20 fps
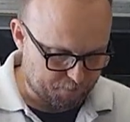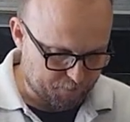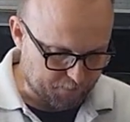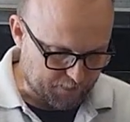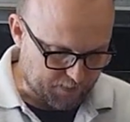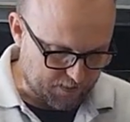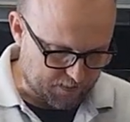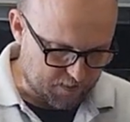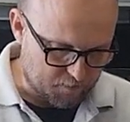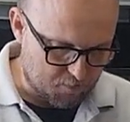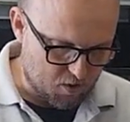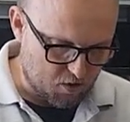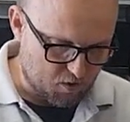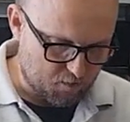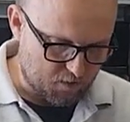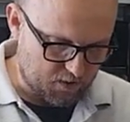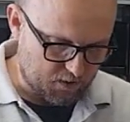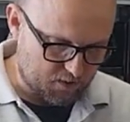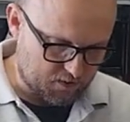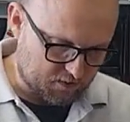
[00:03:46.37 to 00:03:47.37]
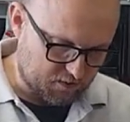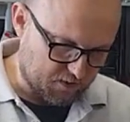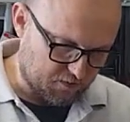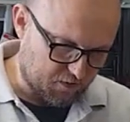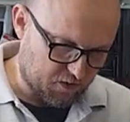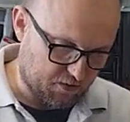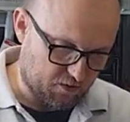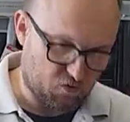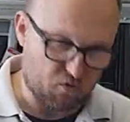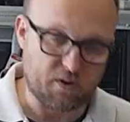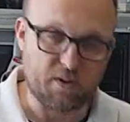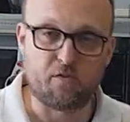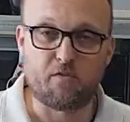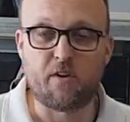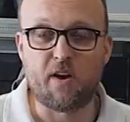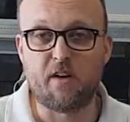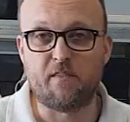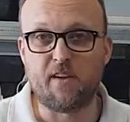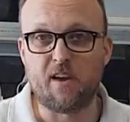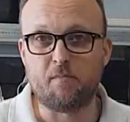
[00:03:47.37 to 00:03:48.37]
At the moment I've got a
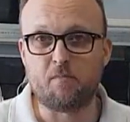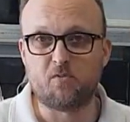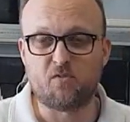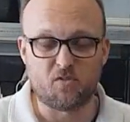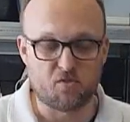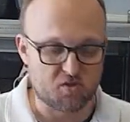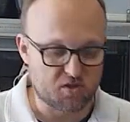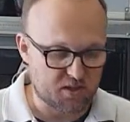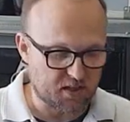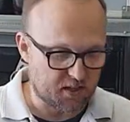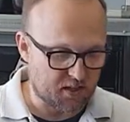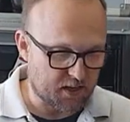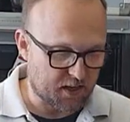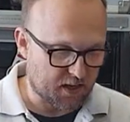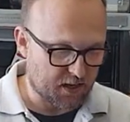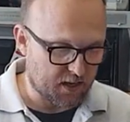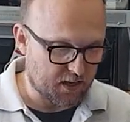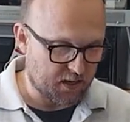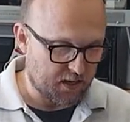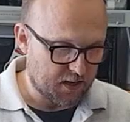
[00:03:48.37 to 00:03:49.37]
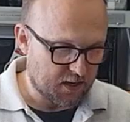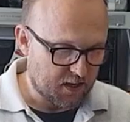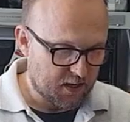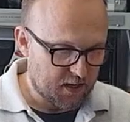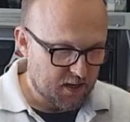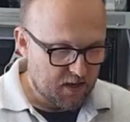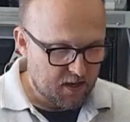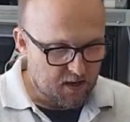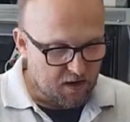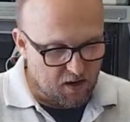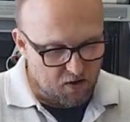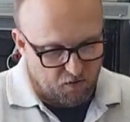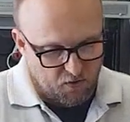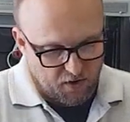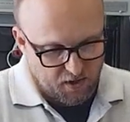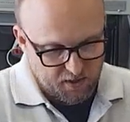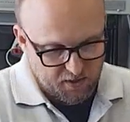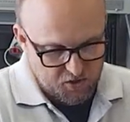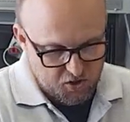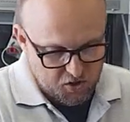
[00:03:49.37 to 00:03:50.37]
25 amp fuse in there. I
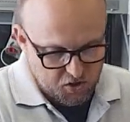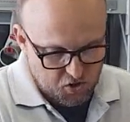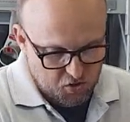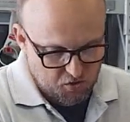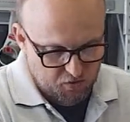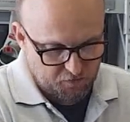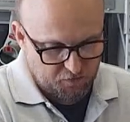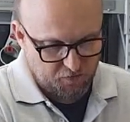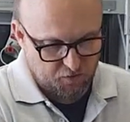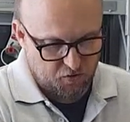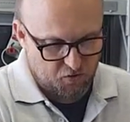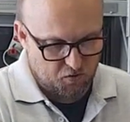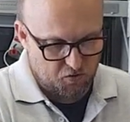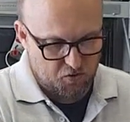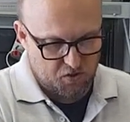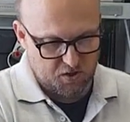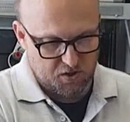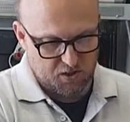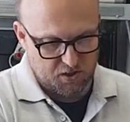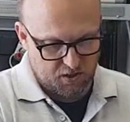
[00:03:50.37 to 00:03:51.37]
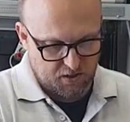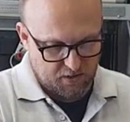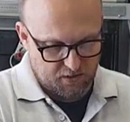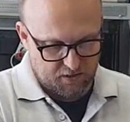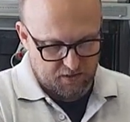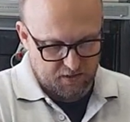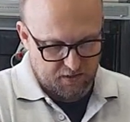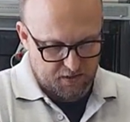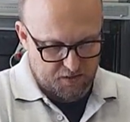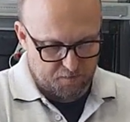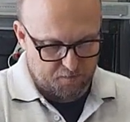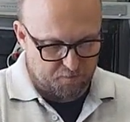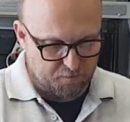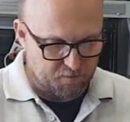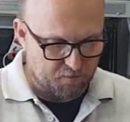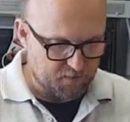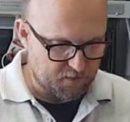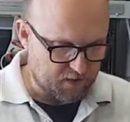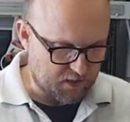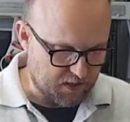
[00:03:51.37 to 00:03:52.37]
really should fuse these
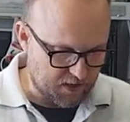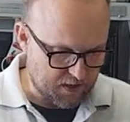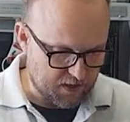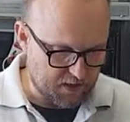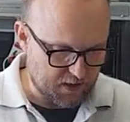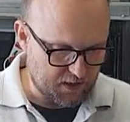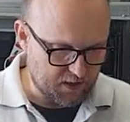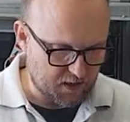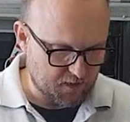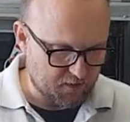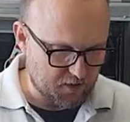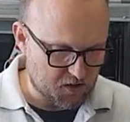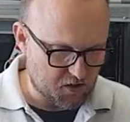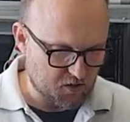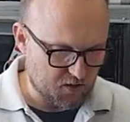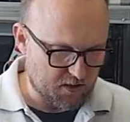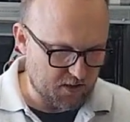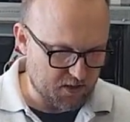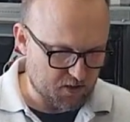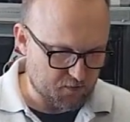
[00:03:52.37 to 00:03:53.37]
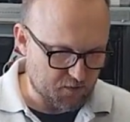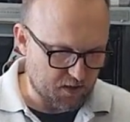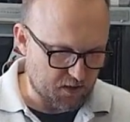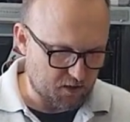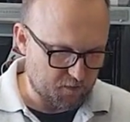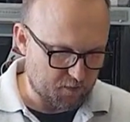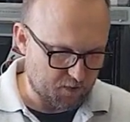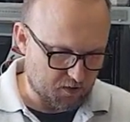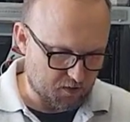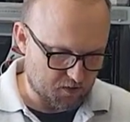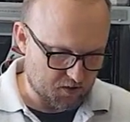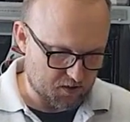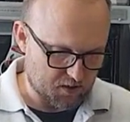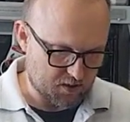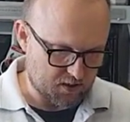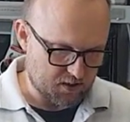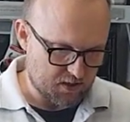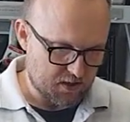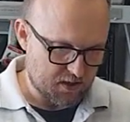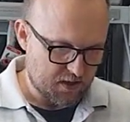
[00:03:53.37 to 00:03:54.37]
individually as well, because
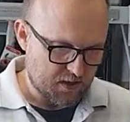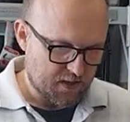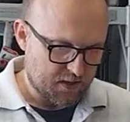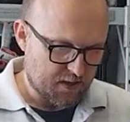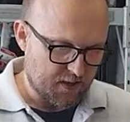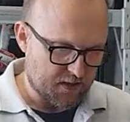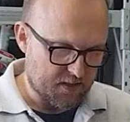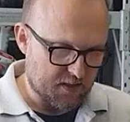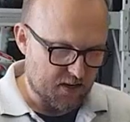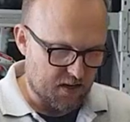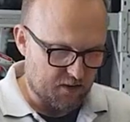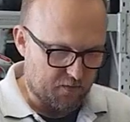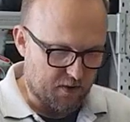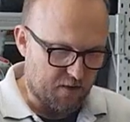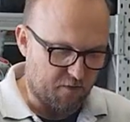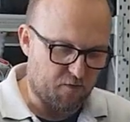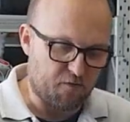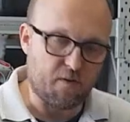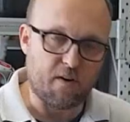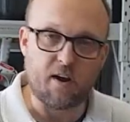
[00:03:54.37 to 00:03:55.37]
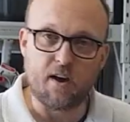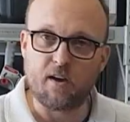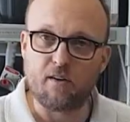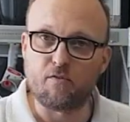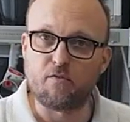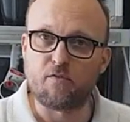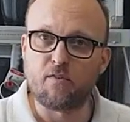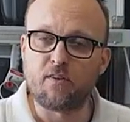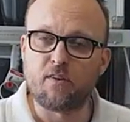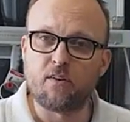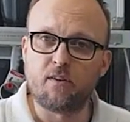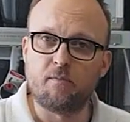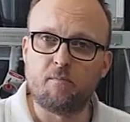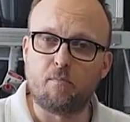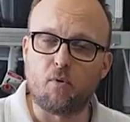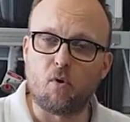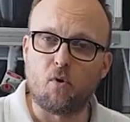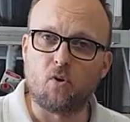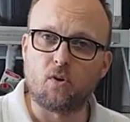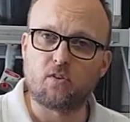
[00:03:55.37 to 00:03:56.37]
inside we have 5
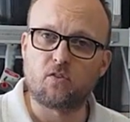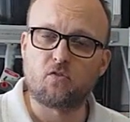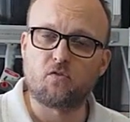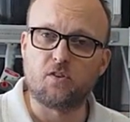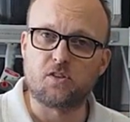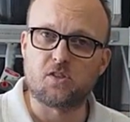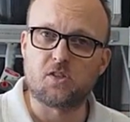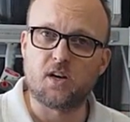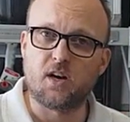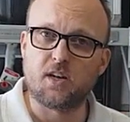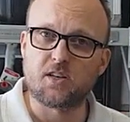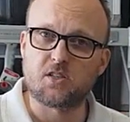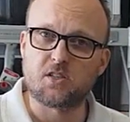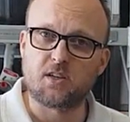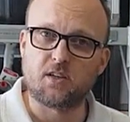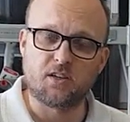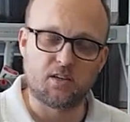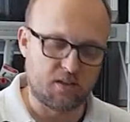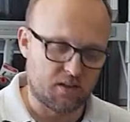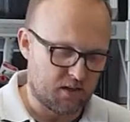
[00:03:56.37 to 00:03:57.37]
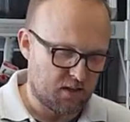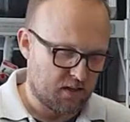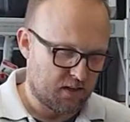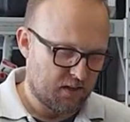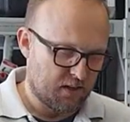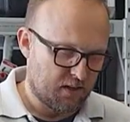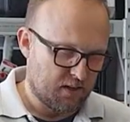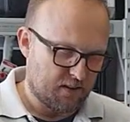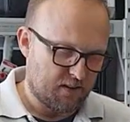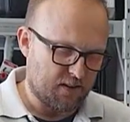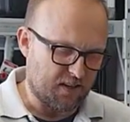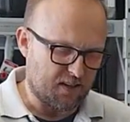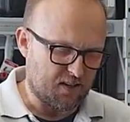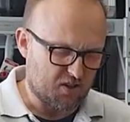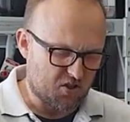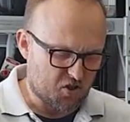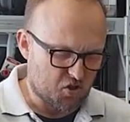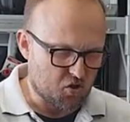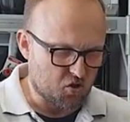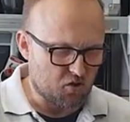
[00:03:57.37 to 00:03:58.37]
boards for charging that
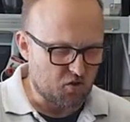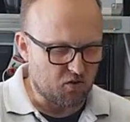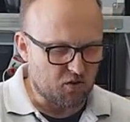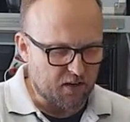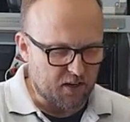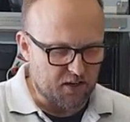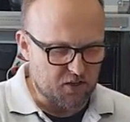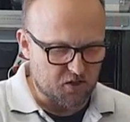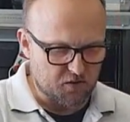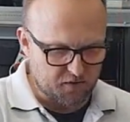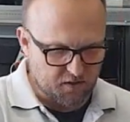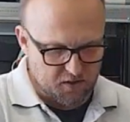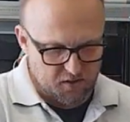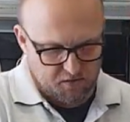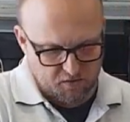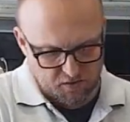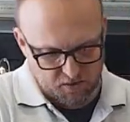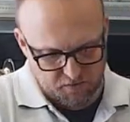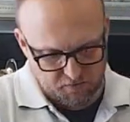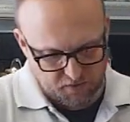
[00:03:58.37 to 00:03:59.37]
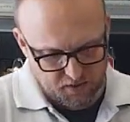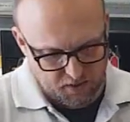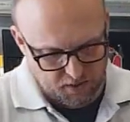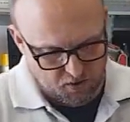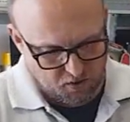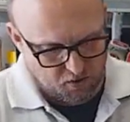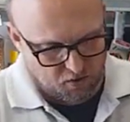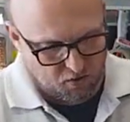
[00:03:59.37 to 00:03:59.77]
shouldn't individually really go